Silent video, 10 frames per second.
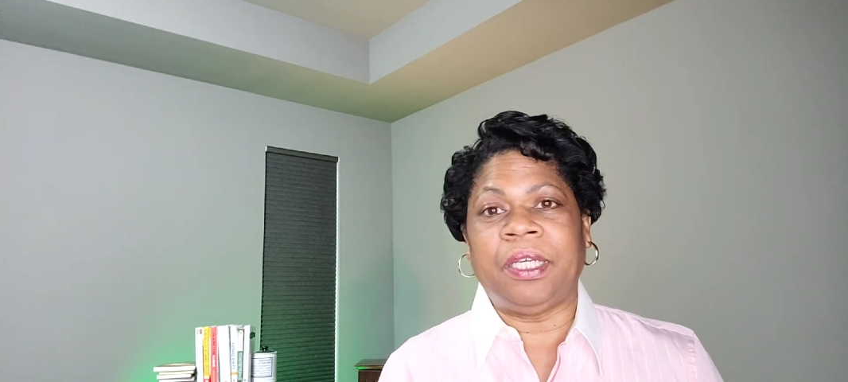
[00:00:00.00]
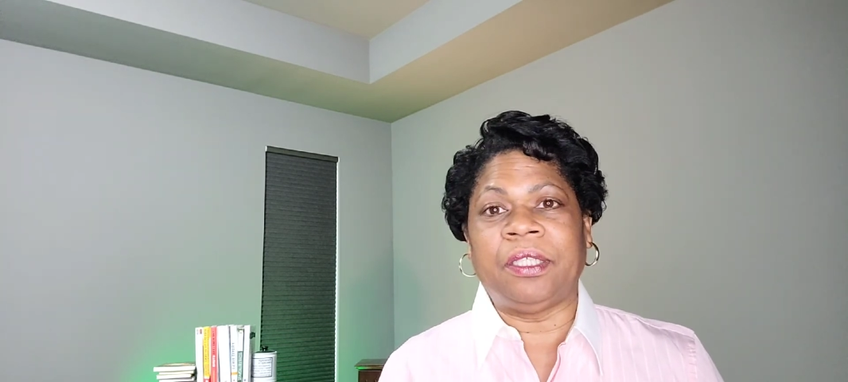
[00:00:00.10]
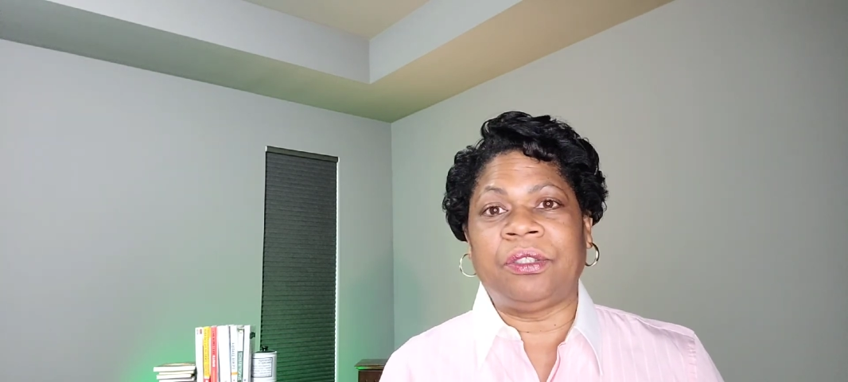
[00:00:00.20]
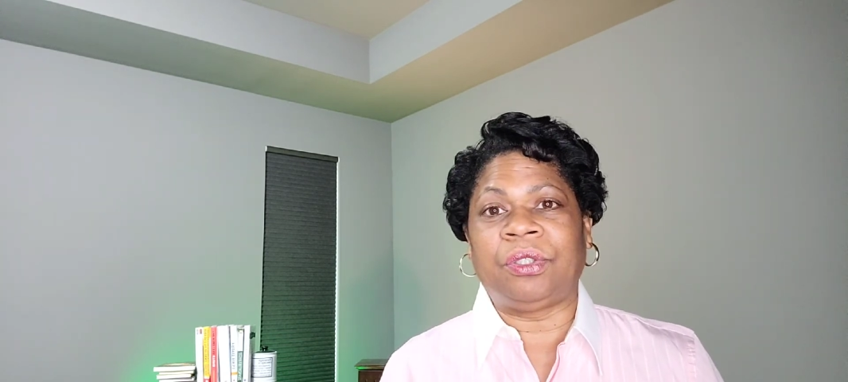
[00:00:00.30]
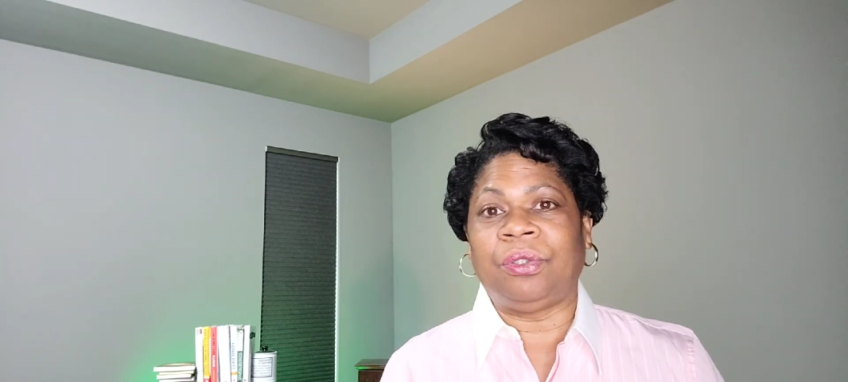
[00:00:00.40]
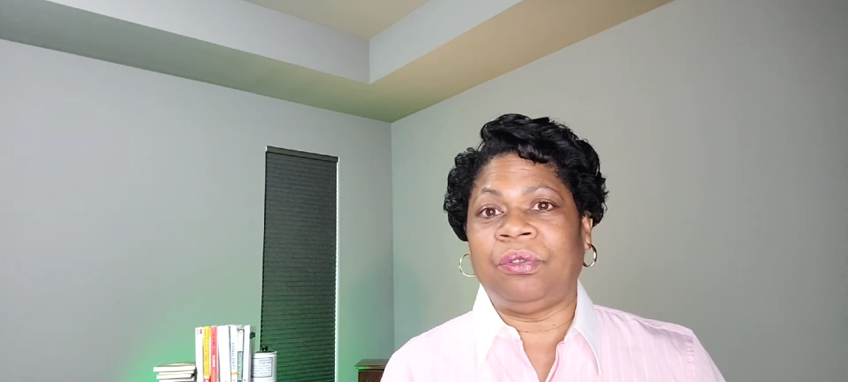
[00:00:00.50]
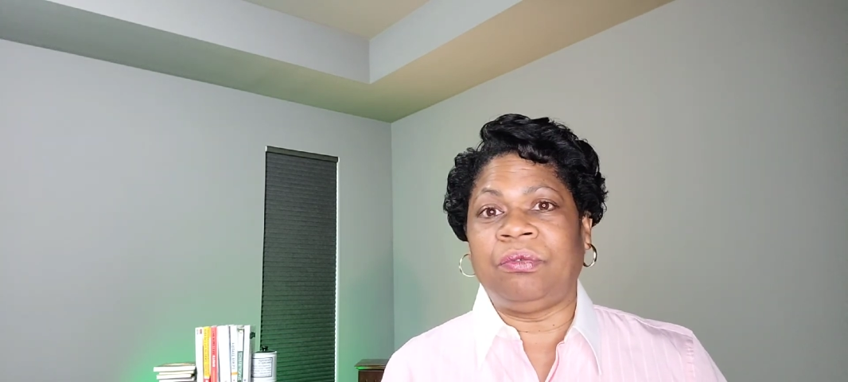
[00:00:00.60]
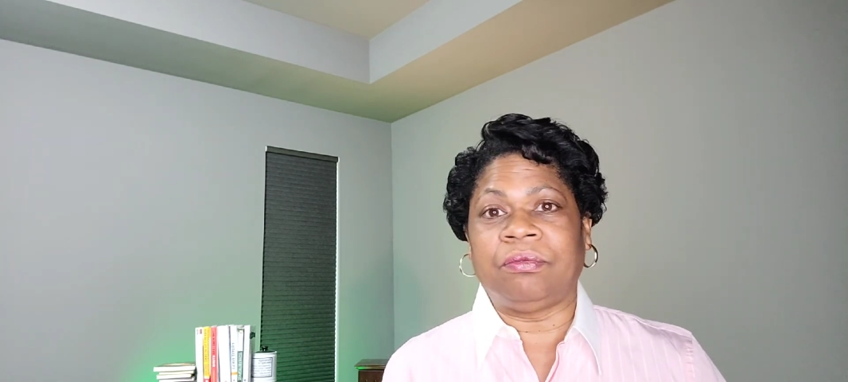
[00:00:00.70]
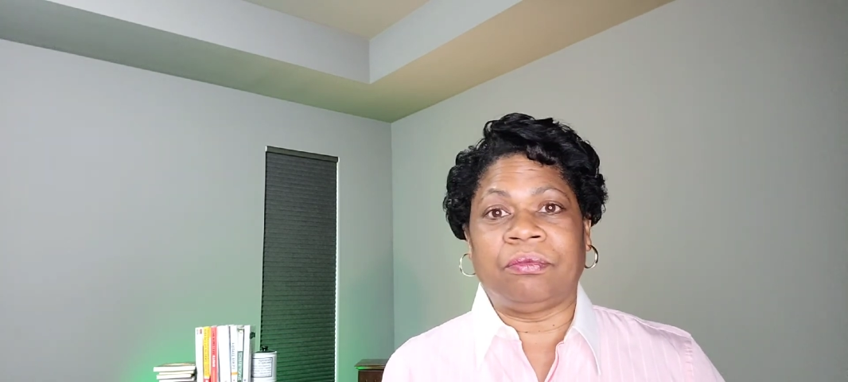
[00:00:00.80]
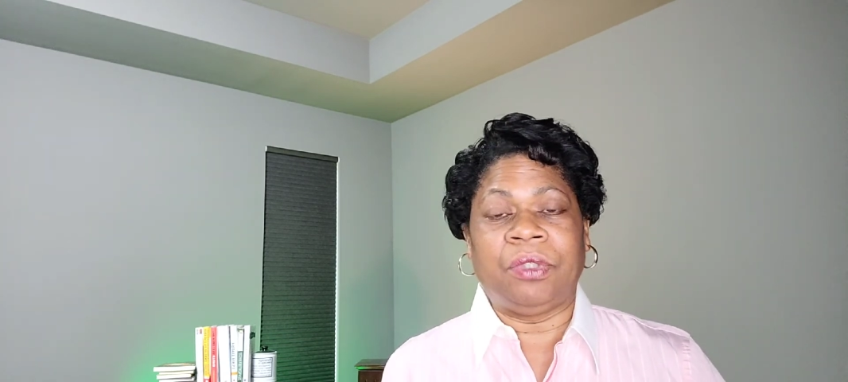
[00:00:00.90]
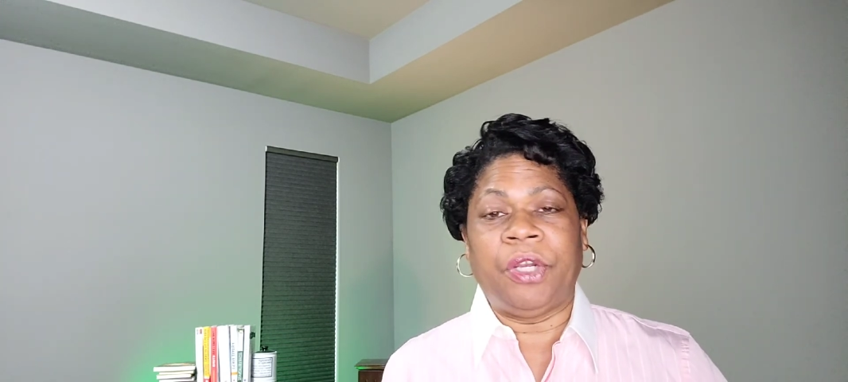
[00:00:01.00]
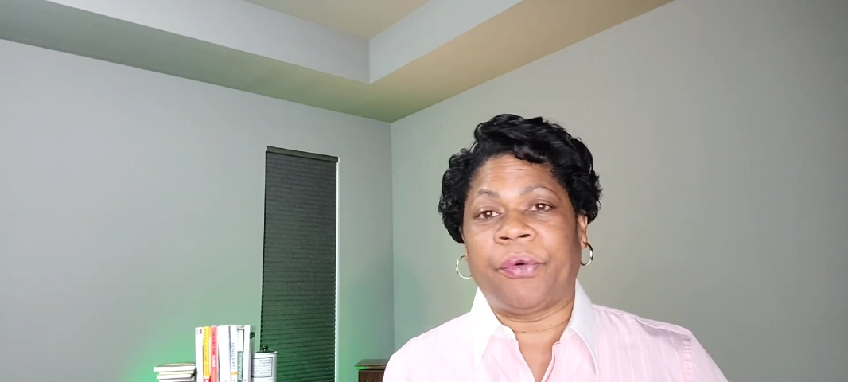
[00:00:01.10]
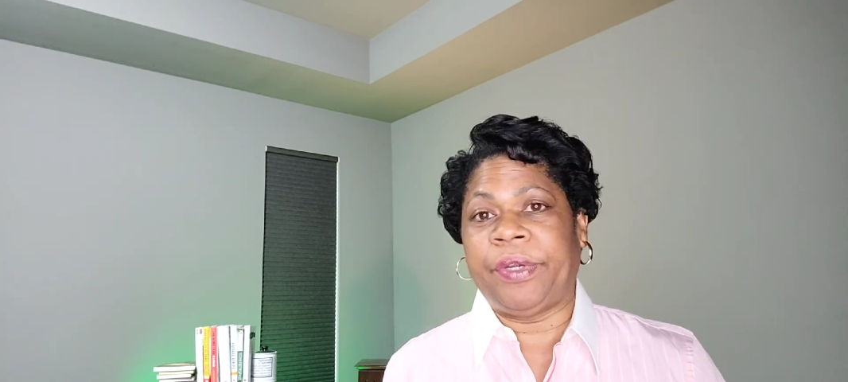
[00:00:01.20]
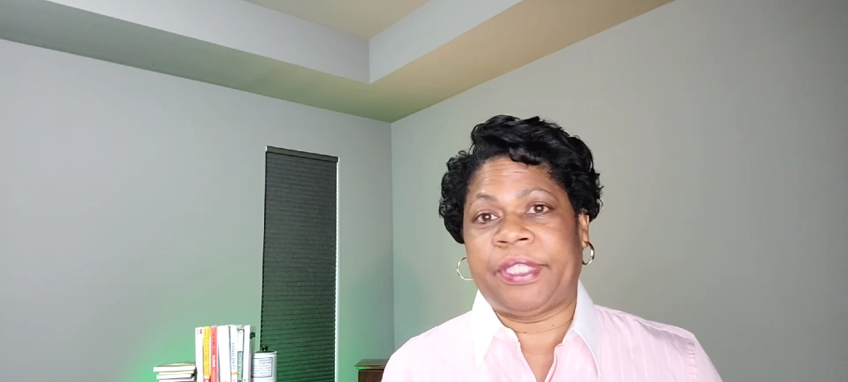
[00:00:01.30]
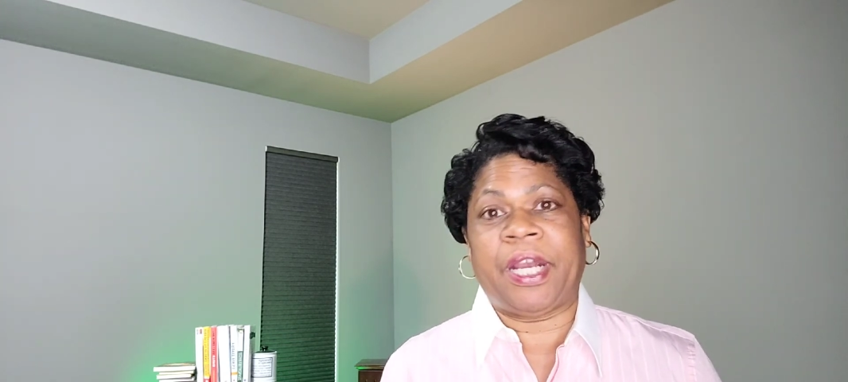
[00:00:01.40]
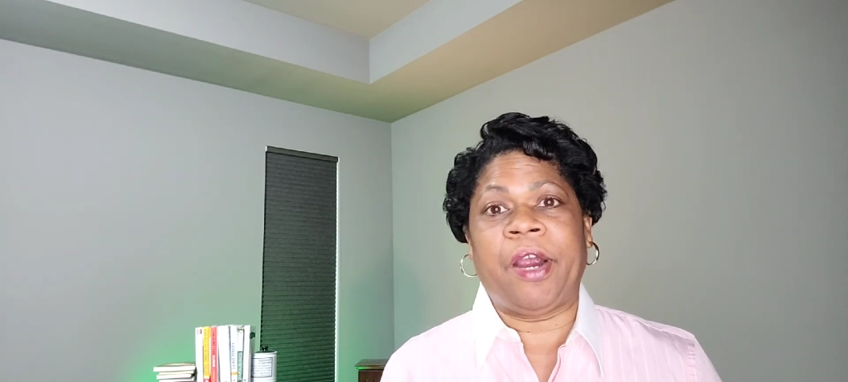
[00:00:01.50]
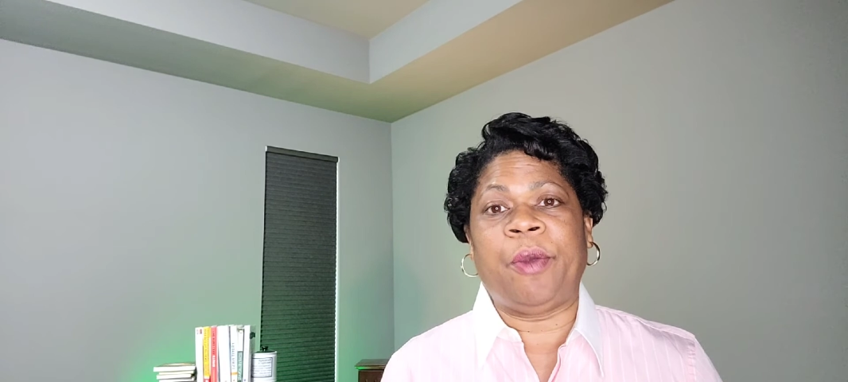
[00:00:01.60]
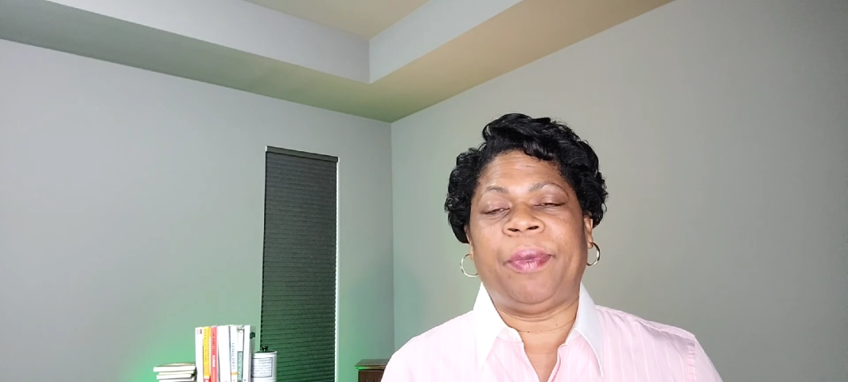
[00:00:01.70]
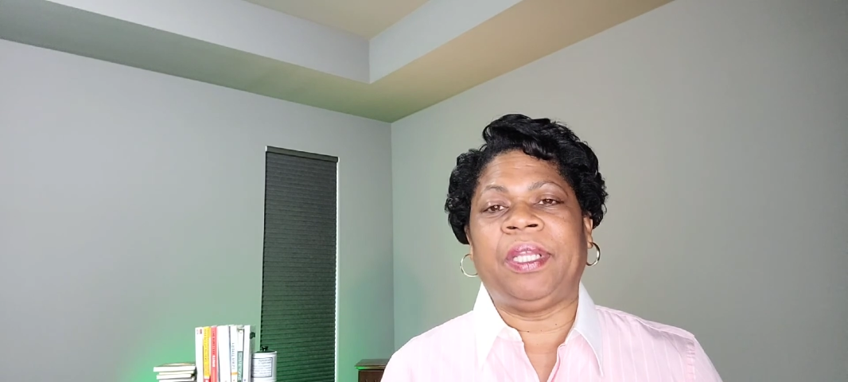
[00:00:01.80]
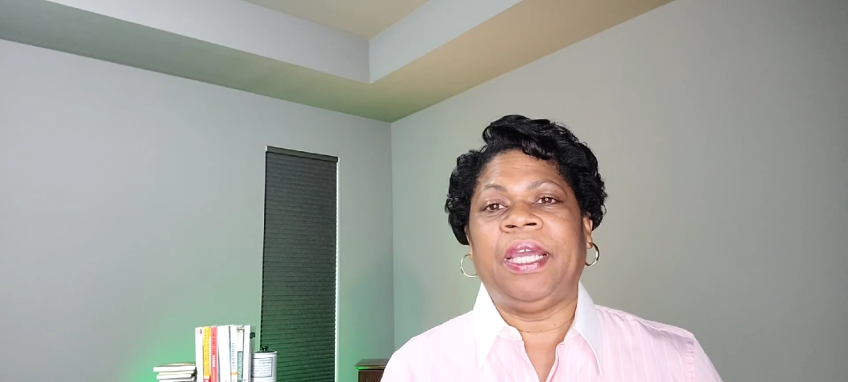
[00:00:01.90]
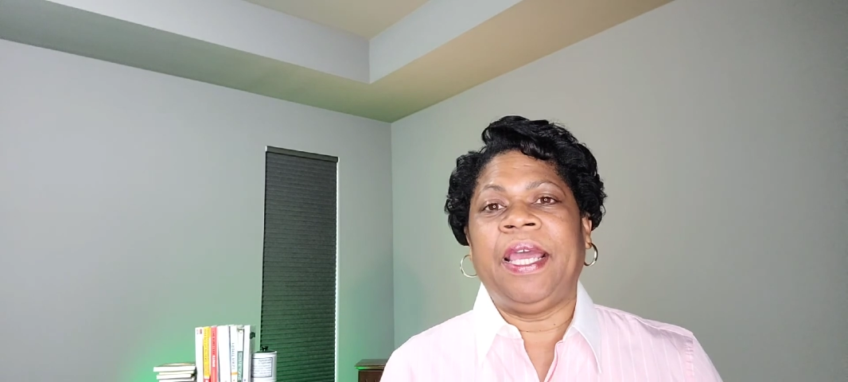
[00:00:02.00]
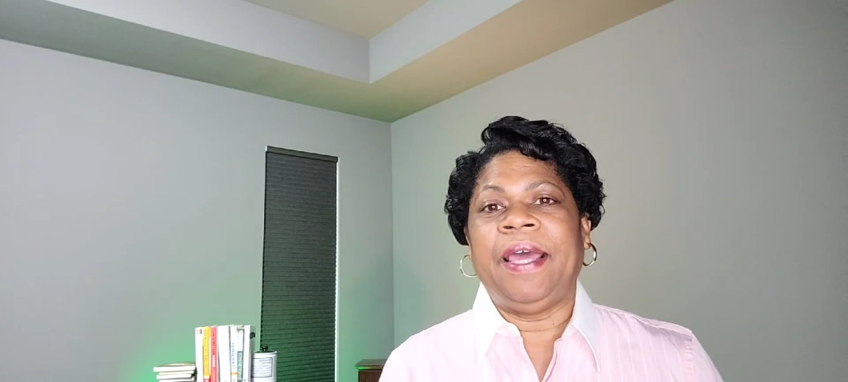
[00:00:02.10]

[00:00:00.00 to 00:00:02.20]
into near retirement.